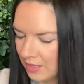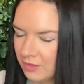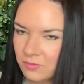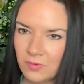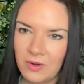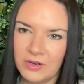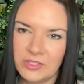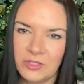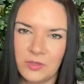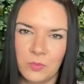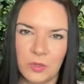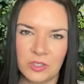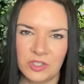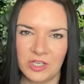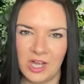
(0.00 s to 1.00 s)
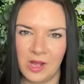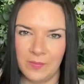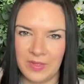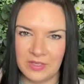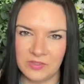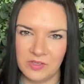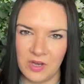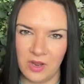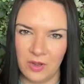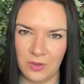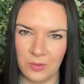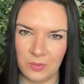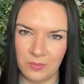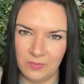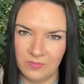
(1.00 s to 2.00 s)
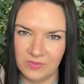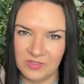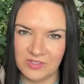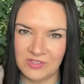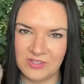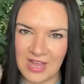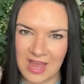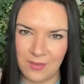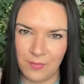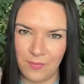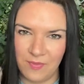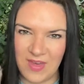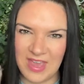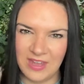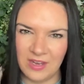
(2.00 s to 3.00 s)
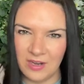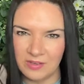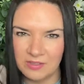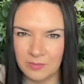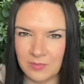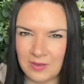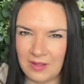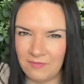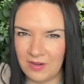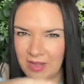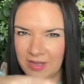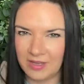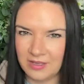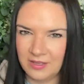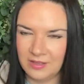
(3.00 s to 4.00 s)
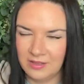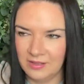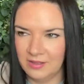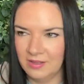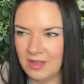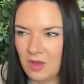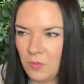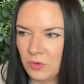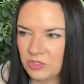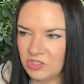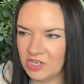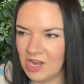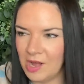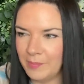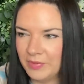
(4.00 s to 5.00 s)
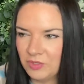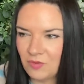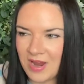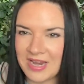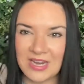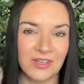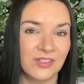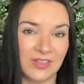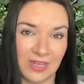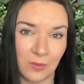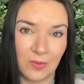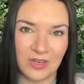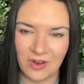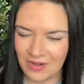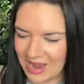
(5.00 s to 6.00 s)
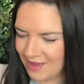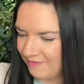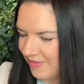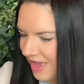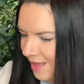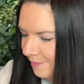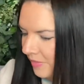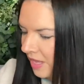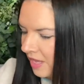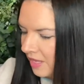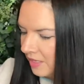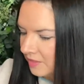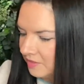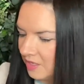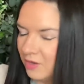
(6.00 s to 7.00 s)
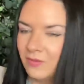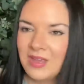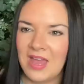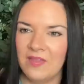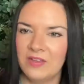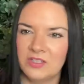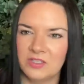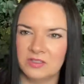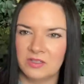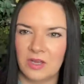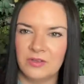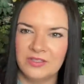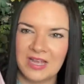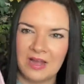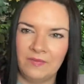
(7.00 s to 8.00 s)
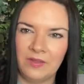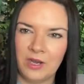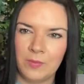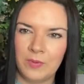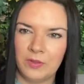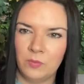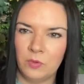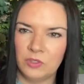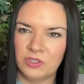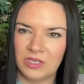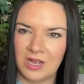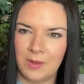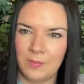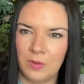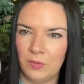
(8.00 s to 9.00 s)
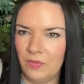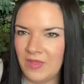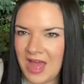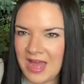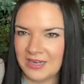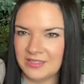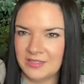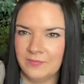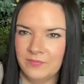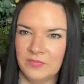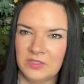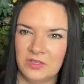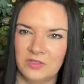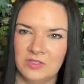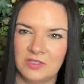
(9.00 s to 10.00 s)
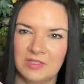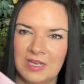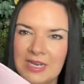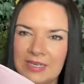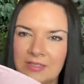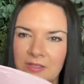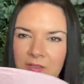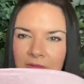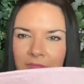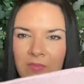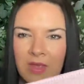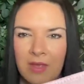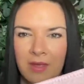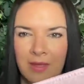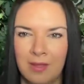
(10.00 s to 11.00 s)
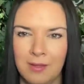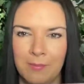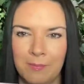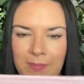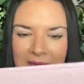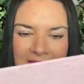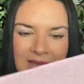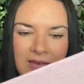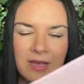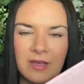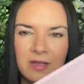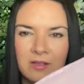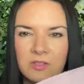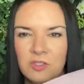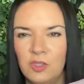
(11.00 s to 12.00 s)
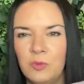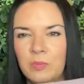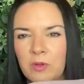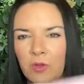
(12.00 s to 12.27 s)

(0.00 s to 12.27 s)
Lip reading: where I do the washing up, there's no set thing, you know, some people have like a washing up drainage thing. We don't have that, so yeah, this just goes down and I put the washing up on that. So it's just a little pink super